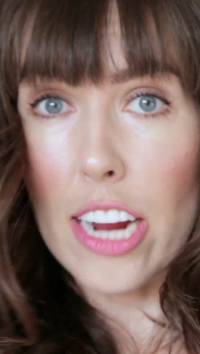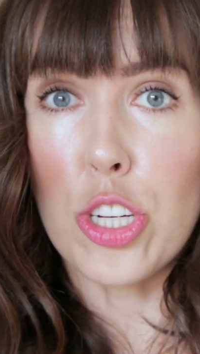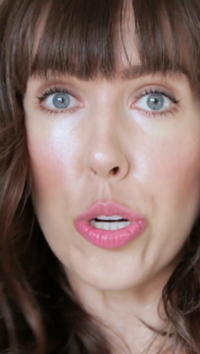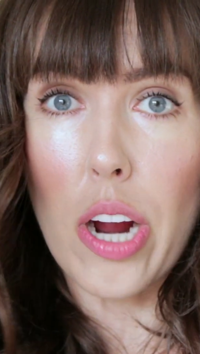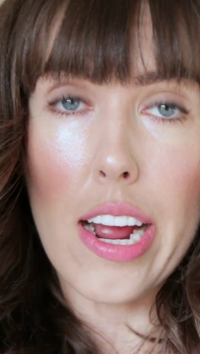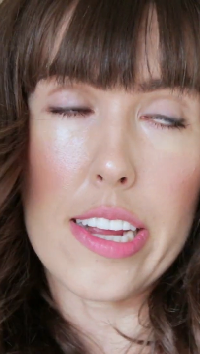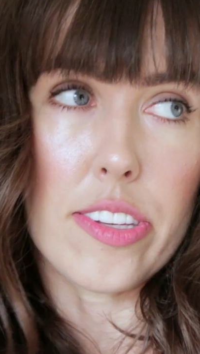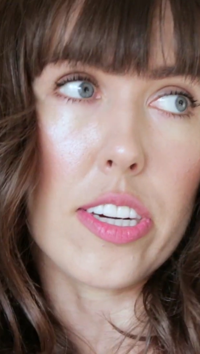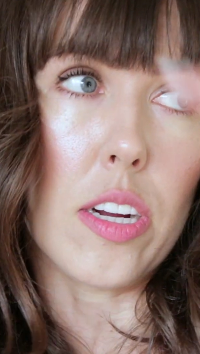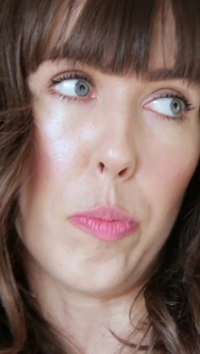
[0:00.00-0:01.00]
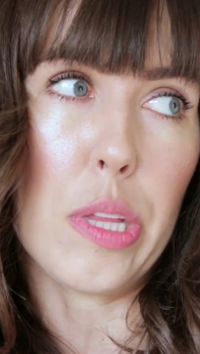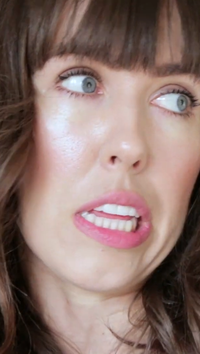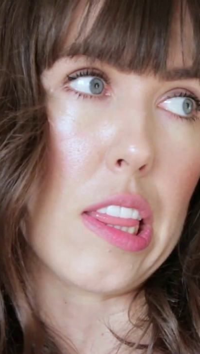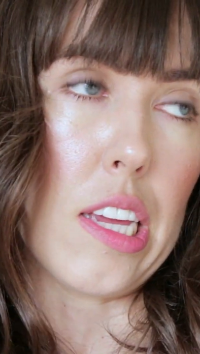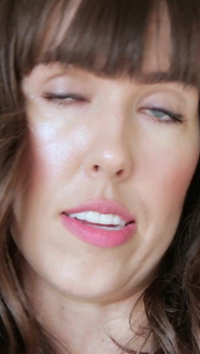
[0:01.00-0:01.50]
asked you guys to
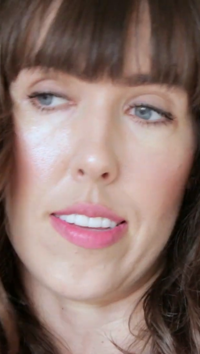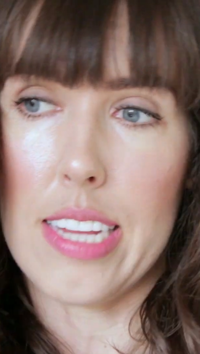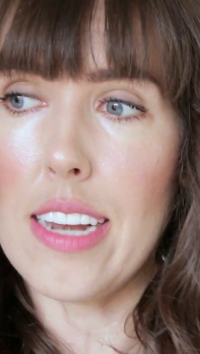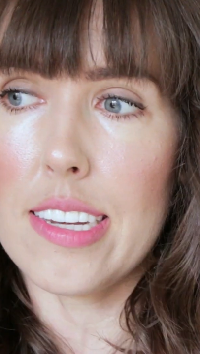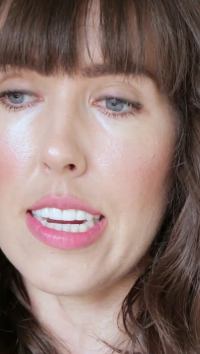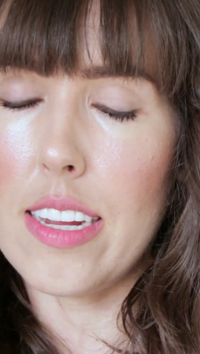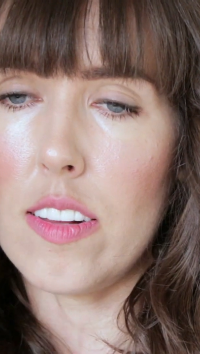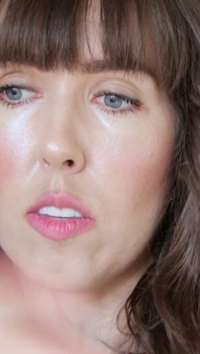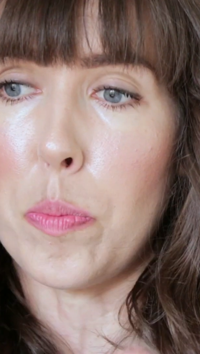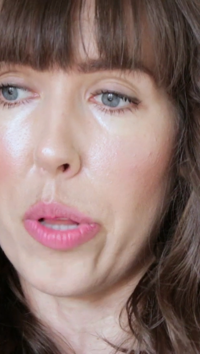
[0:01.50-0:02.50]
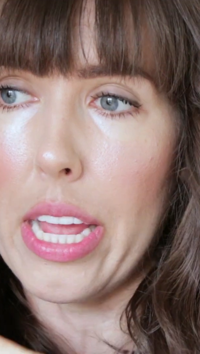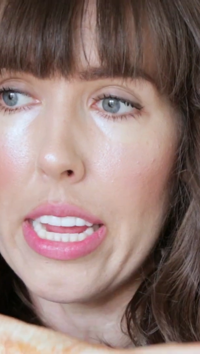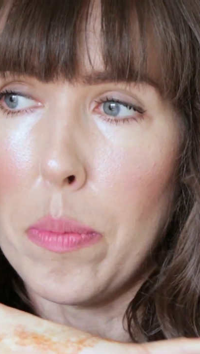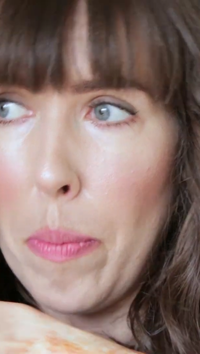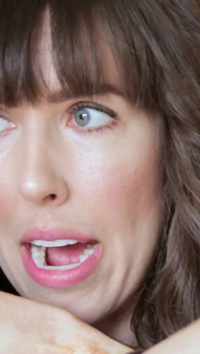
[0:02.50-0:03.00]
complete the sentence,
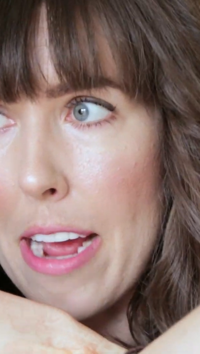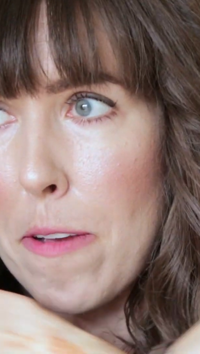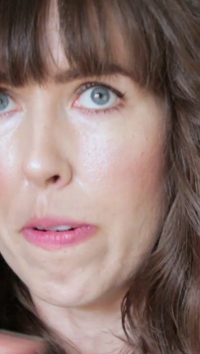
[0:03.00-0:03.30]
blank my